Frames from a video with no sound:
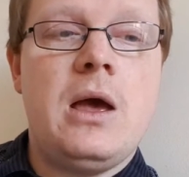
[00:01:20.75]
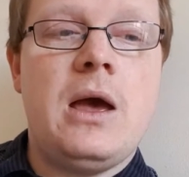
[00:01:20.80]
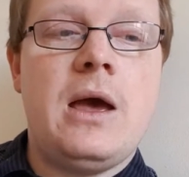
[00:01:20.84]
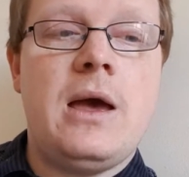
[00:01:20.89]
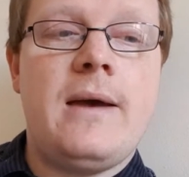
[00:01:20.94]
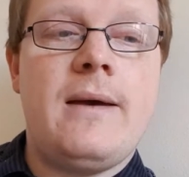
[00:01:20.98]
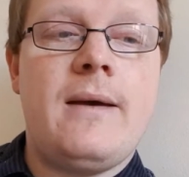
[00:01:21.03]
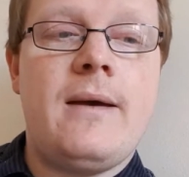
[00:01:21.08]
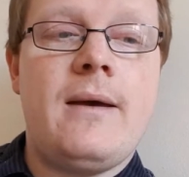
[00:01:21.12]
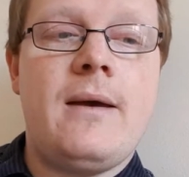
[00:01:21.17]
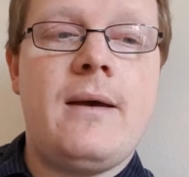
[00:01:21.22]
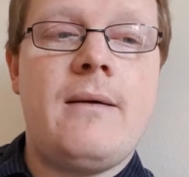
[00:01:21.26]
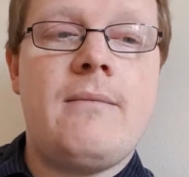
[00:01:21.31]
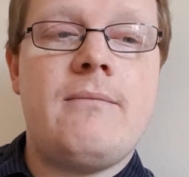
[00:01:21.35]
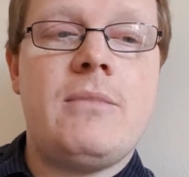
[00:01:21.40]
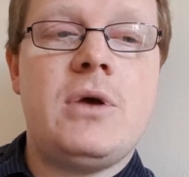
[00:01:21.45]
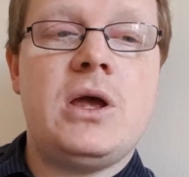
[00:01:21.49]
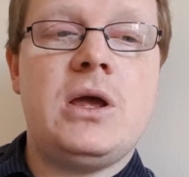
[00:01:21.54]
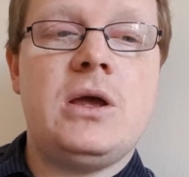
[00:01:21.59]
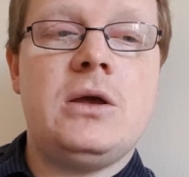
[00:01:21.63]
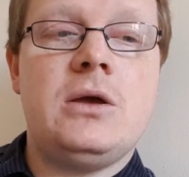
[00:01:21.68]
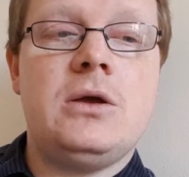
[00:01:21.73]

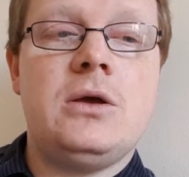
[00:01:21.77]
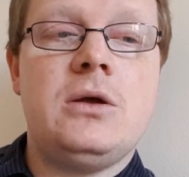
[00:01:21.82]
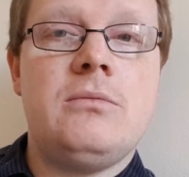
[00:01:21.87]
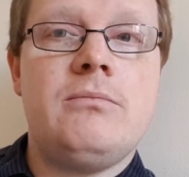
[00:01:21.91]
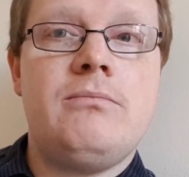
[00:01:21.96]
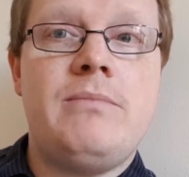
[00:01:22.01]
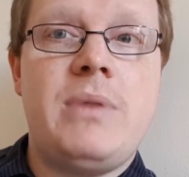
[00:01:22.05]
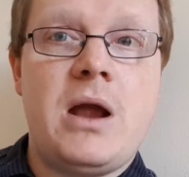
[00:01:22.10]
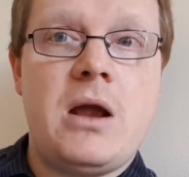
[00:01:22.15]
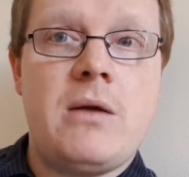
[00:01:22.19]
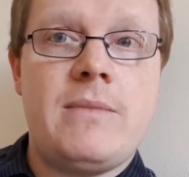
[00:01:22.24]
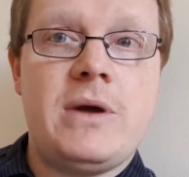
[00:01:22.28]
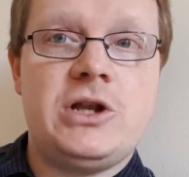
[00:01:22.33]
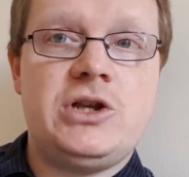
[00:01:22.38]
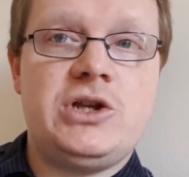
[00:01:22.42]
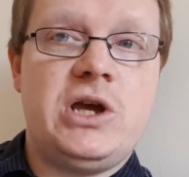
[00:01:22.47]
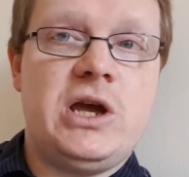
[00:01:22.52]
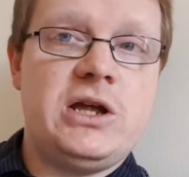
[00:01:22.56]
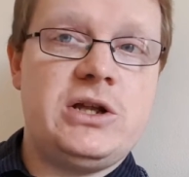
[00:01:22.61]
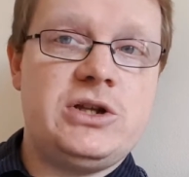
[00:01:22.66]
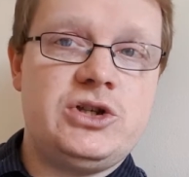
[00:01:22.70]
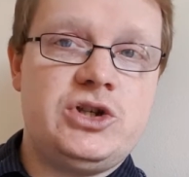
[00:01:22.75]
Bear in mind you
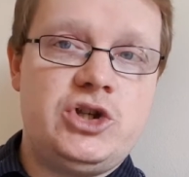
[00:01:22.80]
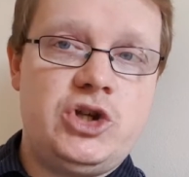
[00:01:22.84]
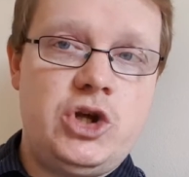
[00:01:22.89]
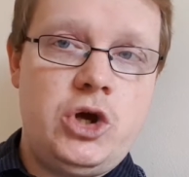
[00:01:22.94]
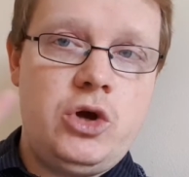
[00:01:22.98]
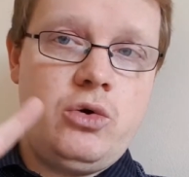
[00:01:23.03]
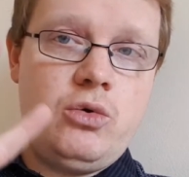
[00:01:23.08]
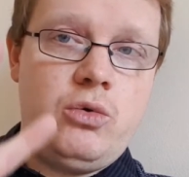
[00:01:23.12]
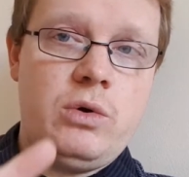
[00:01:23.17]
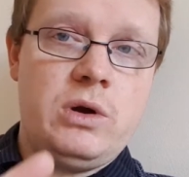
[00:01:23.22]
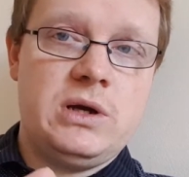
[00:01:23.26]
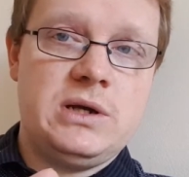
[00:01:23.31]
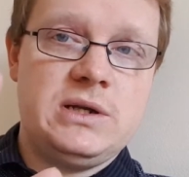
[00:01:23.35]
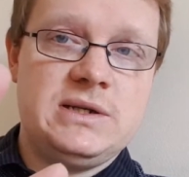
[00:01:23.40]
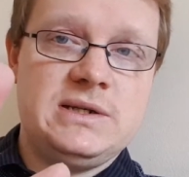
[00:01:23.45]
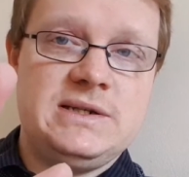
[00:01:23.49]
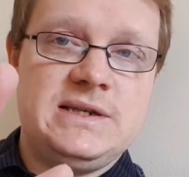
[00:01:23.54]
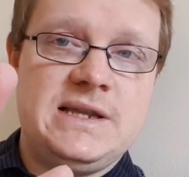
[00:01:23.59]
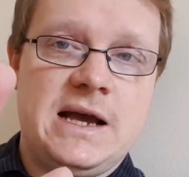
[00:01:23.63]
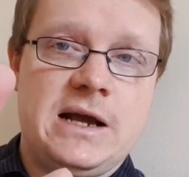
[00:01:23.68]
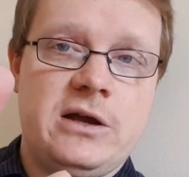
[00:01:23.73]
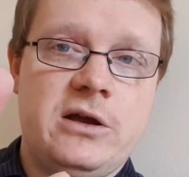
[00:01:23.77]
get 2
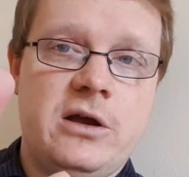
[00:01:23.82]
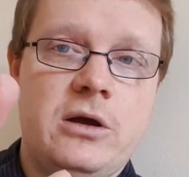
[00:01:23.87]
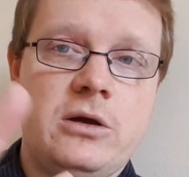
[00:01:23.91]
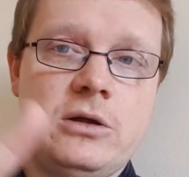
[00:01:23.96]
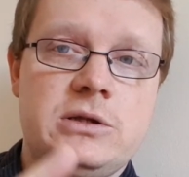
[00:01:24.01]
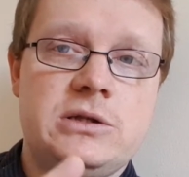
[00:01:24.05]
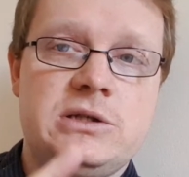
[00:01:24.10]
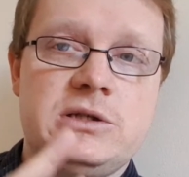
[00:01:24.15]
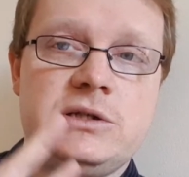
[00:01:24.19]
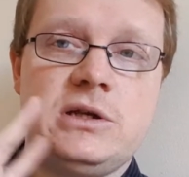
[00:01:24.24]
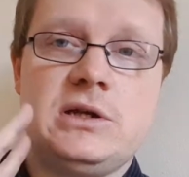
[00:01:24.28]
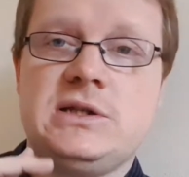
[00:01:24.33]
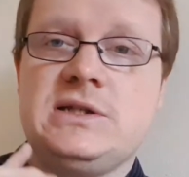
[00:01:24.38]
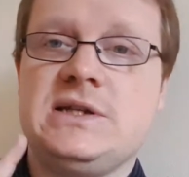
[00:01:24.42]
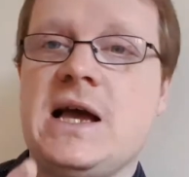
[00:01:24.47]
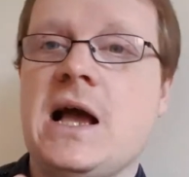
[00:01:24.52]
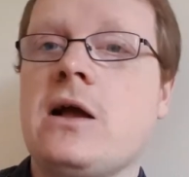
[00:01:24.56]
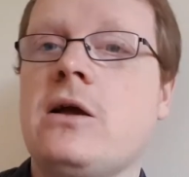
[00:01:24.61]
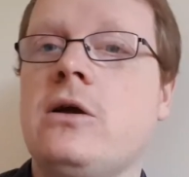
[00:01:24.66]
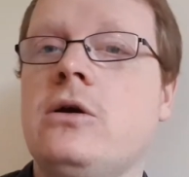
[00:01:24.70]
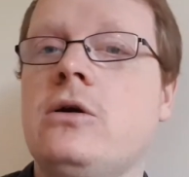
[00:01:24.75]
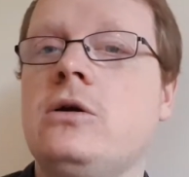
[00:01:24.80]
Decker guns. So a
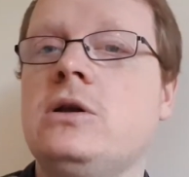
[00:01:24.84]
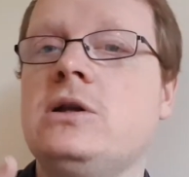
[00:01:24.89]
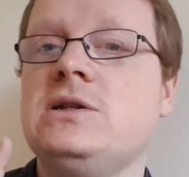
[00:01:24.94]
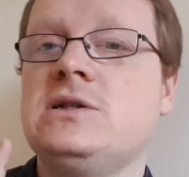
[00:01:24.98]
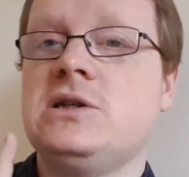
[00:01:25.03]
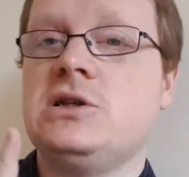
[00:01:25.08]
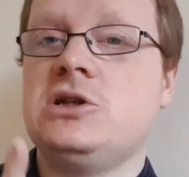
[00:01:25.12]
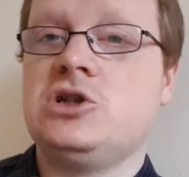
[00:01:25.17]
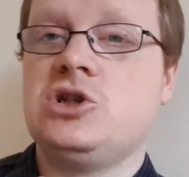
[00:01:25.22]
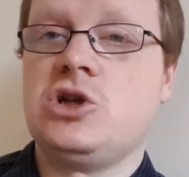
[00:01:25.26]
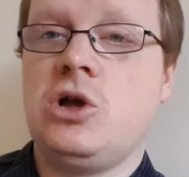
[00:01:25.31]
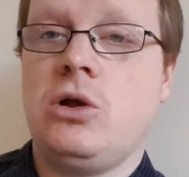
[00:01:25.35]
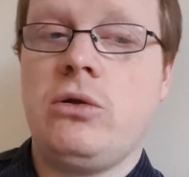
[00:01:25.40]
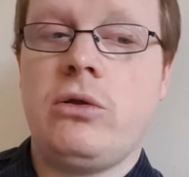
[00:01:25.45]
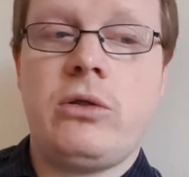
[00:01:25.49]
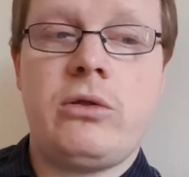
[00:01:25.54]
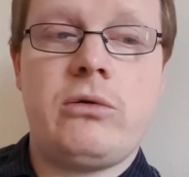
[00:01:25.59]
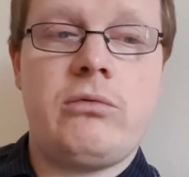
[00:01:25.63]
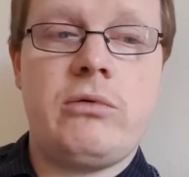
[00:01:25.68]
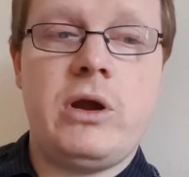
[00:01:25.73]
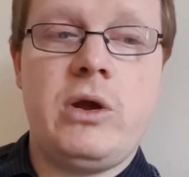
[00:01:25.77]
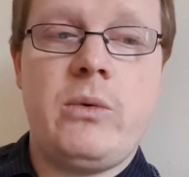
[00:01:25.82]
Decker gun is an assault
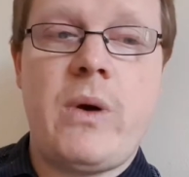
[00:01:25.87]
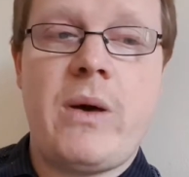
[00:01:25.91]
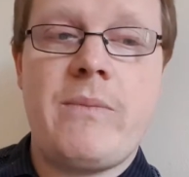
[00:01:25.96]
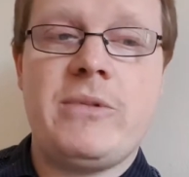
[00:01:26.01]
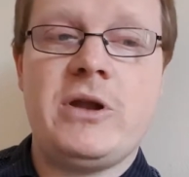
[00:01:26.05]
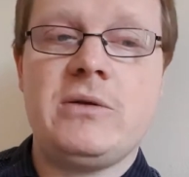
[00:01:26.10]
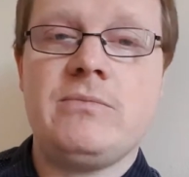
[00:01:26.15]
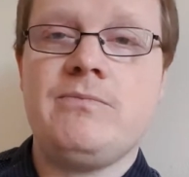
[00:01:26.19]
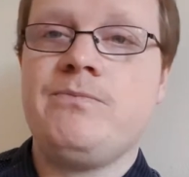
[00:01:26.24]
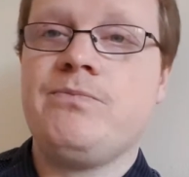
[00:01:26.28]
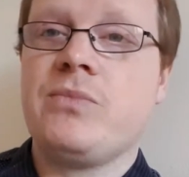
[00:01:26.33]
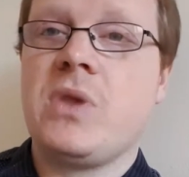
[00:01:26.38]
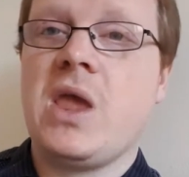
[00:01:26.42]
3 weapon,